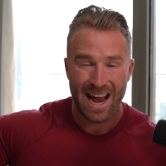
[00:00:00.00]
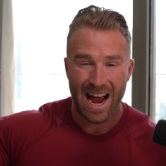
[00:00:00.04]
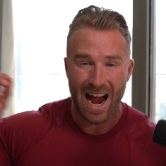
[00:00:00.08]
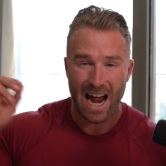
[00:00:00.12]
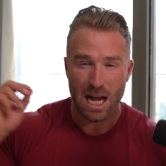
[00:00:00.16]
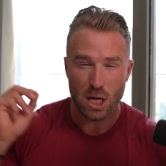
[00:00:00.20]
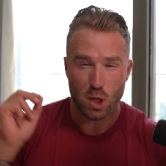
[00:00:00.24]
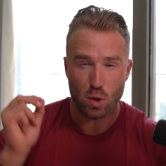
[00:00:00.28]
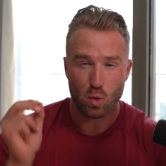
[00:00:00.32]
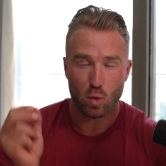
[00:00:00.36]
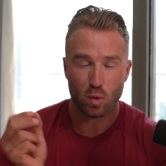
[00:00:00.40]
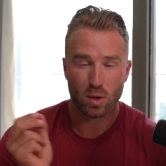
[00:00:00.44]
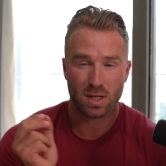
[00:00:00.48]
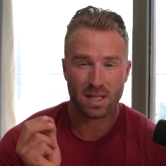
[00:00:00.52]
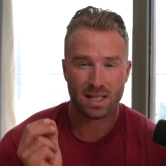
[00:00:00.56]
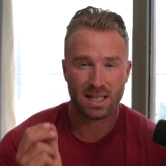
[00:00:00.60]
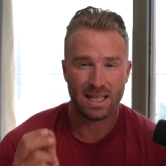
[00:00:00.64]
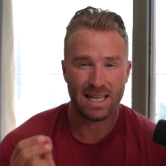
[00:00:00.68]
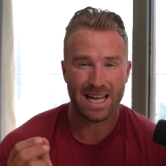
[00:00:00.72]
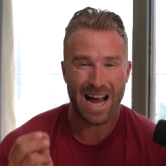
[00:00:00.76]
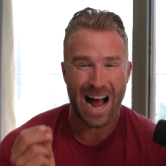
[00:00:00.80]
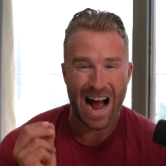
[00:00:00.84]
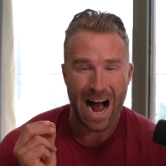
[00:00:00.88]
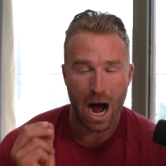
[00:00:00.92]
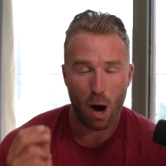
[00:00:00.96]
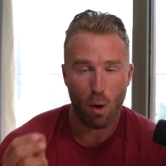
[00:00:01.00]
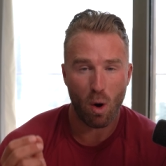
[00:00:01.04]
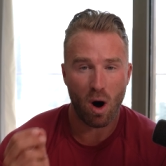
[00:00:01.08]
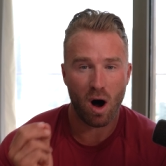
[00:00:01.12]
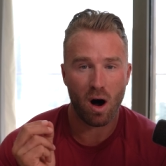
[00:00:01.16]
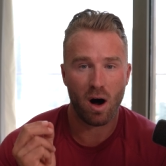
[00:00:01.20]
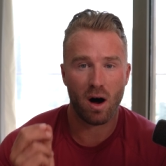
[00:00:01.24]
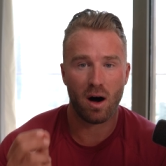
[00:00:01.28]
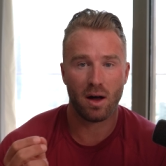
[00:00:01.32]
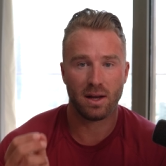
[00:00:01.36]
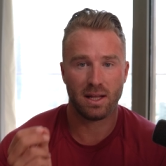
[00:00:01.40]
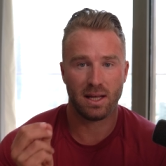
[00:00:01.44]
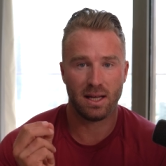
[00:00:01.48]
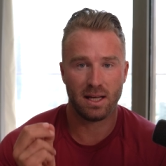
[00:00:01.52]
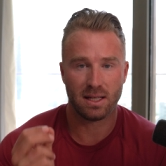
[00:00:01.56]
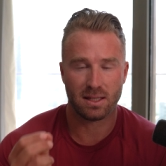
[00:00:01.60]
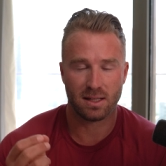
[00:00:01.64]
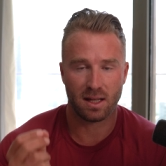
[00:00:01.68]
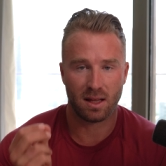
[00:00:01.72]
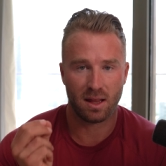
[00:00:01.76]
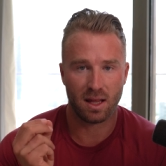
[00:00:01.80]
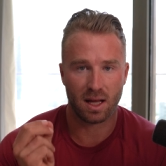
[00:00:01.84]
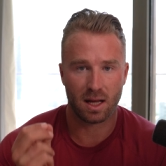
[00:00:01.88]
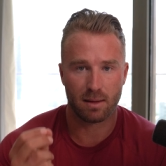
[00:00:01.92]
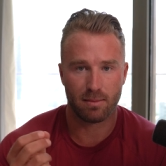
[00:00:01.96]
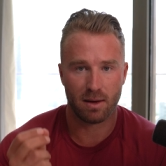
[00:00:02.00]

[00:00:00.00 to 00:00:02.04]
And you will see how hard it is to think